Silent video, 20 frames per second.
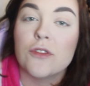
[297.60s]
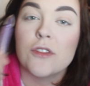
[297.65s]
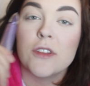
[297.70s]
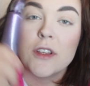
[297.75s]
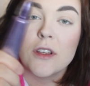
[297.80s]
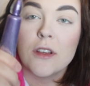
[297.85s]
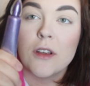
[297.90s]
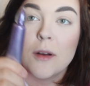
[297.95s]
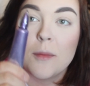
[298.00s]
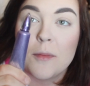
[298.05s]

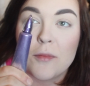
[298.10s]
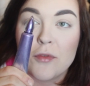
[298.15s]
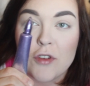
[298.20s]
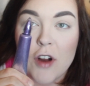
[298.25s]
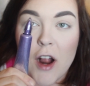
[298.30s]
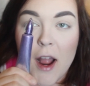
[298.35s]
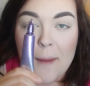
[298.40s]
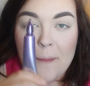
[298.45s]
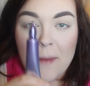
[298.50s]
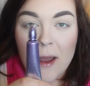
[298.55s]
Usually
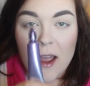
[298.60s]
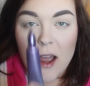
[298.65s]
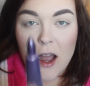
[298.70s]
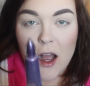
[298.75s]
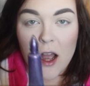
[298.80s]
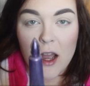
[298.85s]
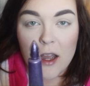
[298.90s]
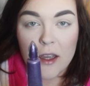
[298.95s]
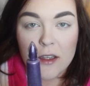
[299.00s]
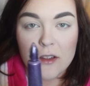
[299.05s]
prime my
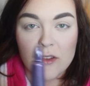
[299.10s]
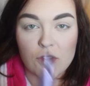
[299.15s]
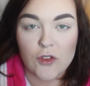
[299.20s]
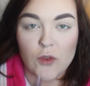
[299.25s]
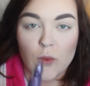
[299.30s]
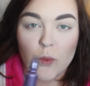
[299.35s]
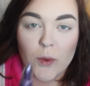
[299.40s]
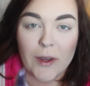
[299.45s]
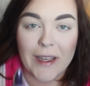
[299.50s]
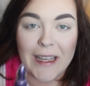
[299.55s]

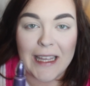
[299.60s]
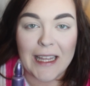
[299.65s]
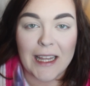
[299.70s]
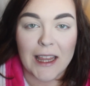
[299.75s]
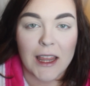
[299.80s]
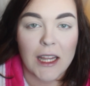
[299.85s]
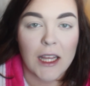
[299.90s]
eyes with